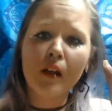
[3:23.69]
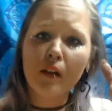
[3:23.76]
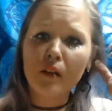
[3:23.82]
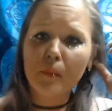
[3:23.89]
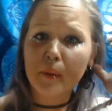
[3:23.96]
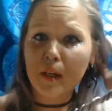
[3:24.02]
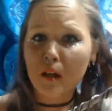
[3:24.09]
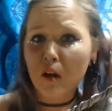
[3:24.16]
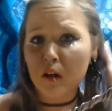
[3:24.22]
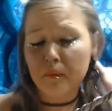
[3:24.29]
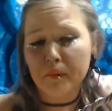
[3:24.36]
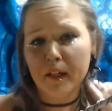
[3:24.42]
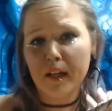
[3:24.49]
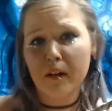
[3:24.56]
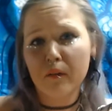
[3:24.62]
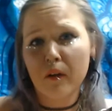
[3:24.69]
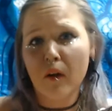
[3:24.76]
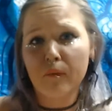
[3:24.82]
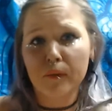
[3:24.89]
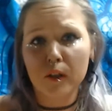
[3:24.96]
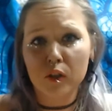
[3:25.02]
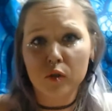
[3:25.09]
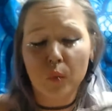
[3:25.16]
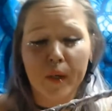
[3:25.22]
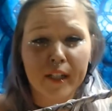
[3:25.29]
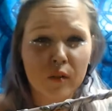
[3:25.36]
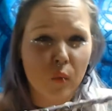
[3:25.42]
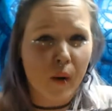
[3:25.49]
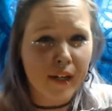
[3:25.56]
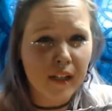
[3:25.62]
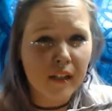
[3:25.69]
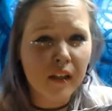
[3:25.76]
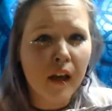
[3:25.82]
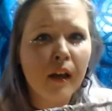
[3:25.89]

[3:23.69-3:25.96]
the pick a card reading for 2020.